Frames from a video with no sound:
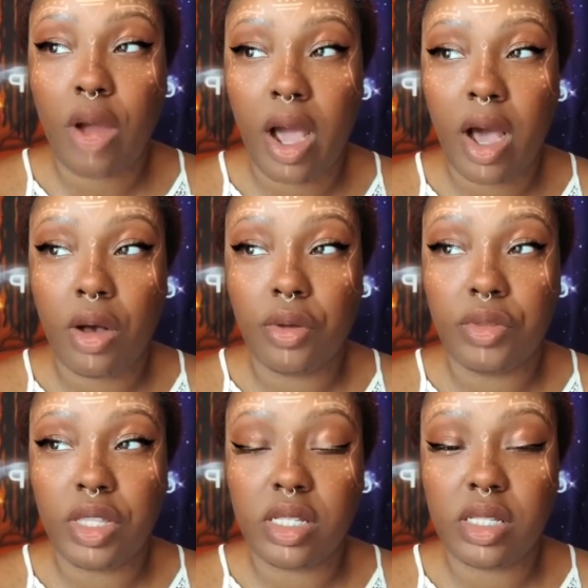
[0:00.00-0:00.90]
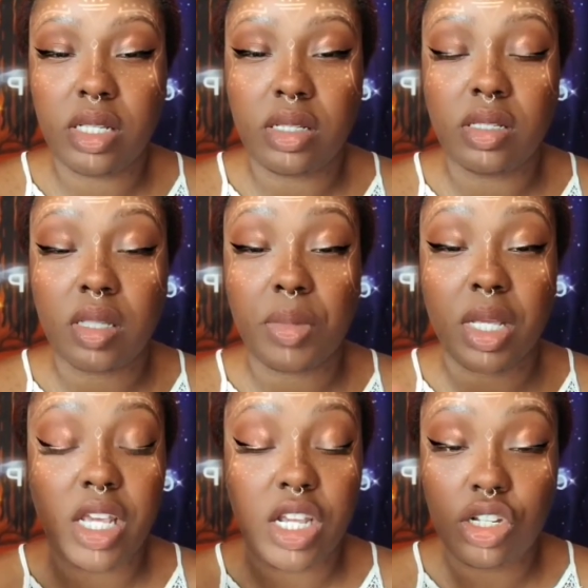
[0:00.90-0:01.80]
how this isn't
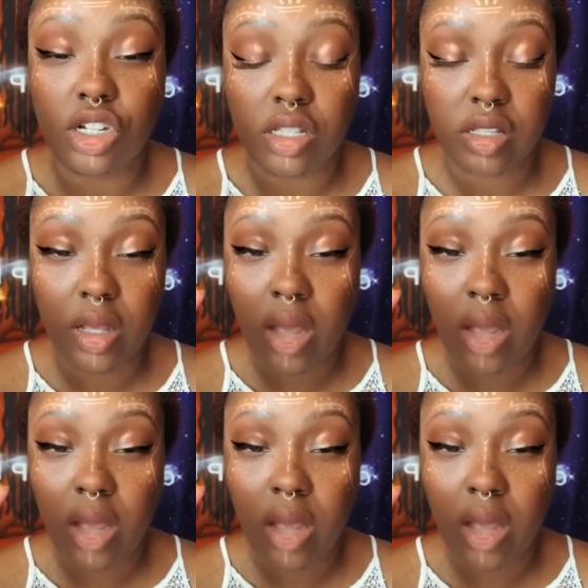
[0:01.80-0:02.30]
something he just